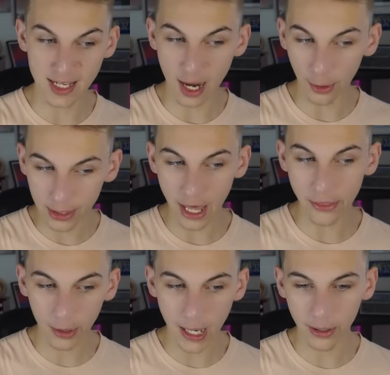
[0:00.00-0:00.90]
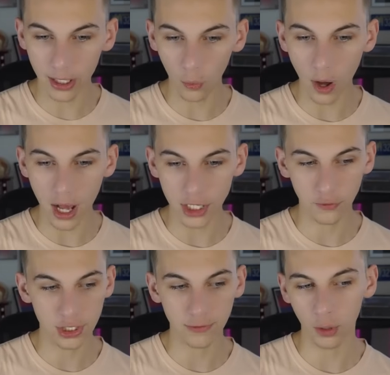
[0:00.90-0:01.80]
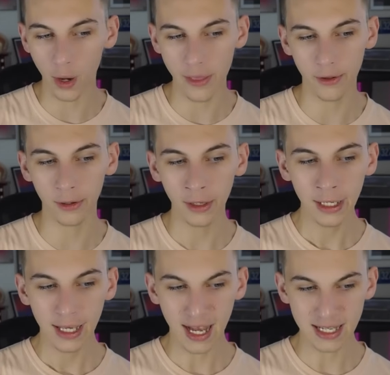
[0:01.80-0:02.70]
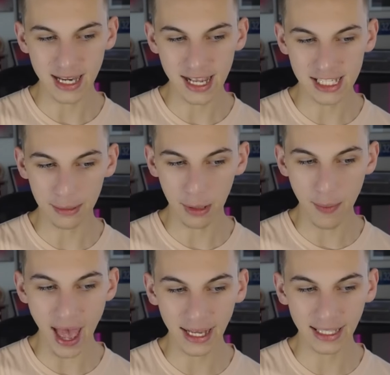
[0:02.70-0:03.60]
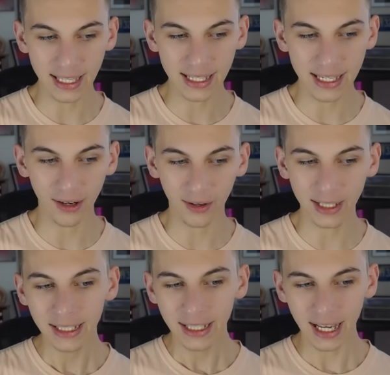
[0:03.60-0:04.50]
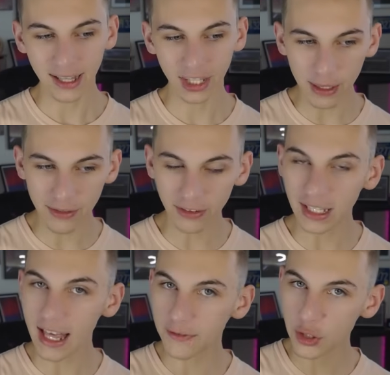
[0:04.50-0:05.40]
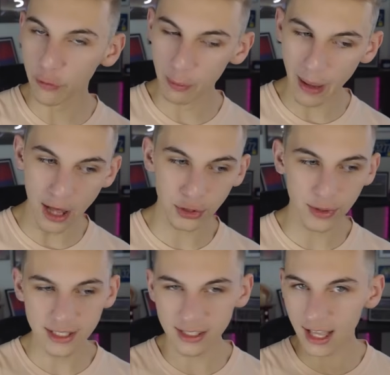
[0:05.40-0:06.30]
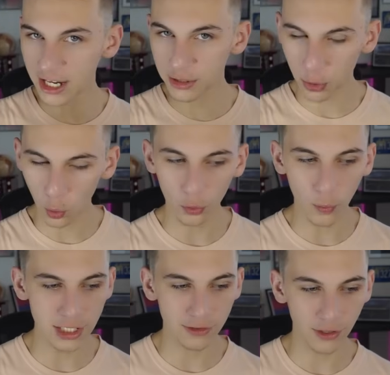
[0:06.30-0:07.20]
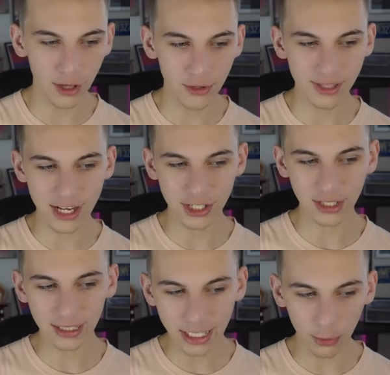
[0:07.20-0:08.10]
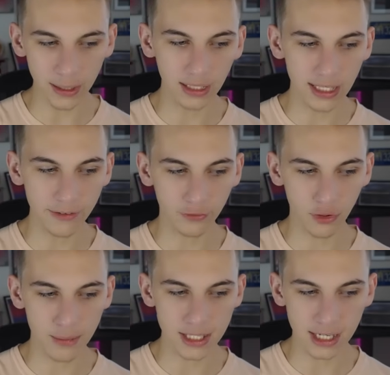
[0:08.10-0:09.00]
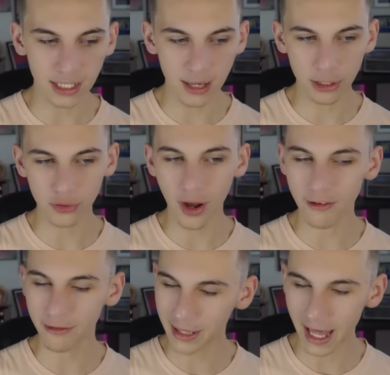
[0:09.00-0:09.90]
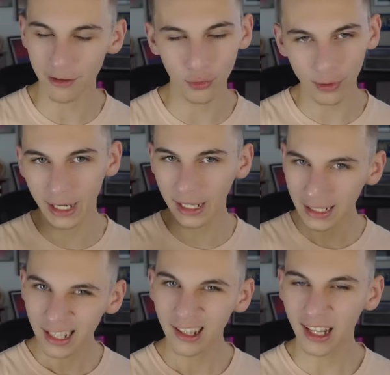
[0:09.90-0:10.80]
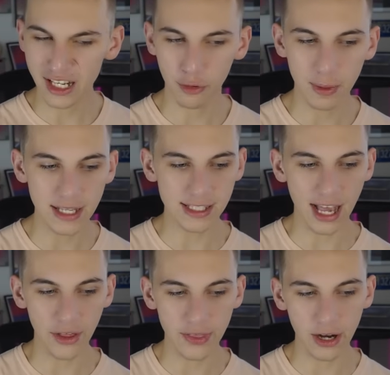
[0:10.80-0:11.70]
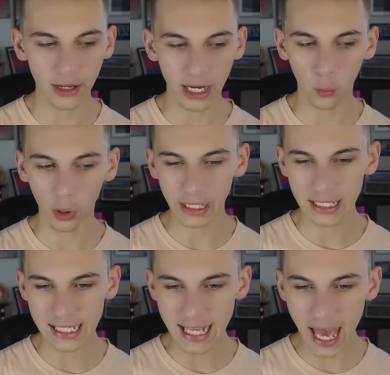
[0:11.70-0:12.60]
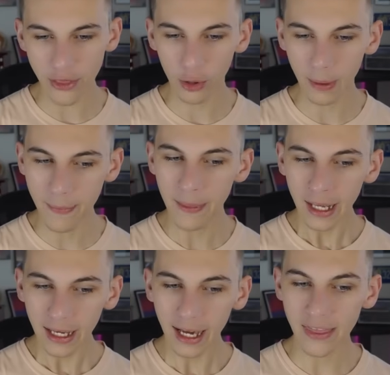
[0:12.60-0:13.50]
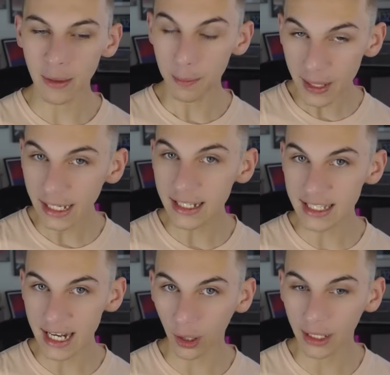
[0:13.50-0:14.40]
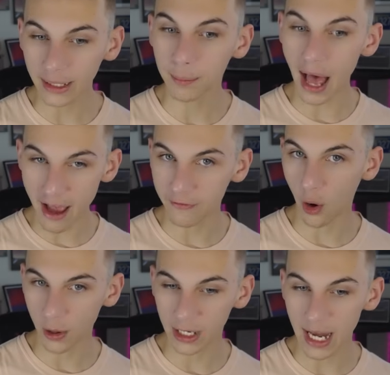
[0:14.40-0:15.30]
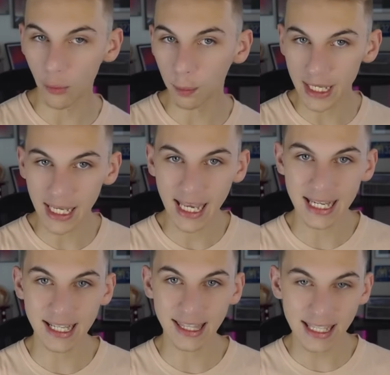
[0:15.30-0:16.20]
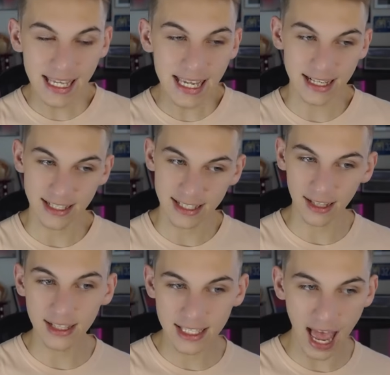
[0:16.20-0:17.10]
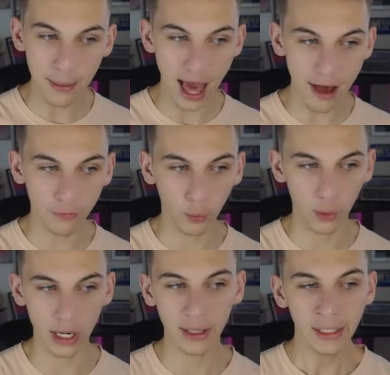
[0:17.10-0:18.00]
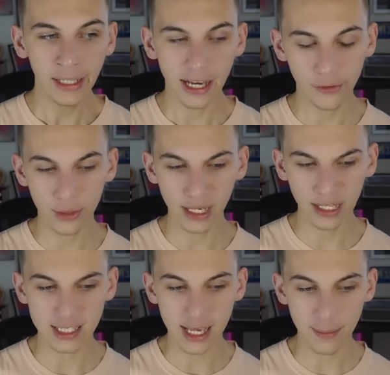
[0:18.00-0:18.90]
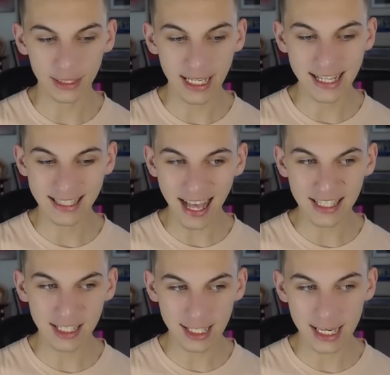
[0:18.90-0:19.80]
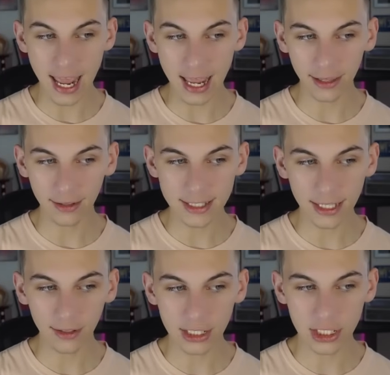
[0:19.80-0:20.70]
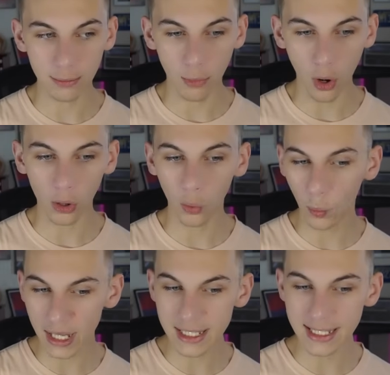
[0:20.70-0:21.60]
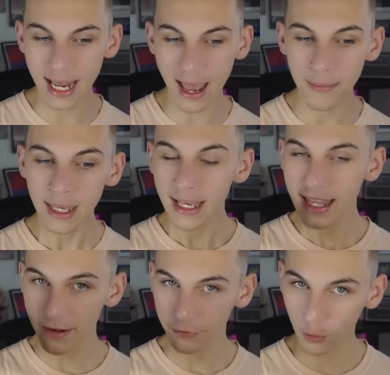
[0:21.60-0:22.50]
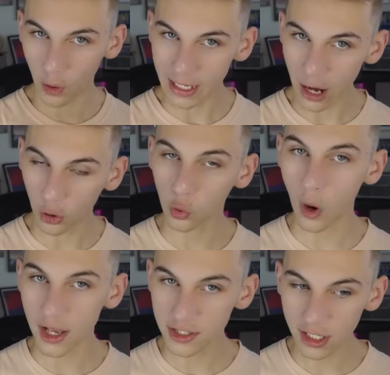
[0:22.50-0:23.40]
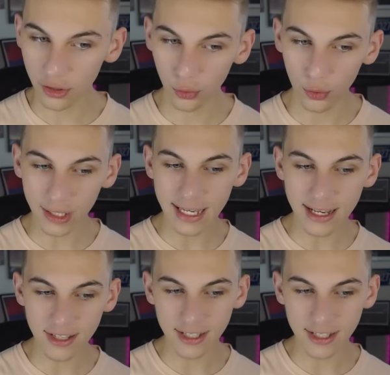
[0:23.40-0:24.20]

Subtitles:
Now, another area to watch for severe weather today is going to be back in here, and a little bit of a leftover boundary slash some northwest flow slash a little bit of lift from this incoming trough from California. A lot of different pieces out there kind of working together, but the biggest area by far today will be into the east. Now, let's time it out for you through the next couple of days. That's today. Let's take a look at tomorrow, Wednesday. That front now crossing through the east.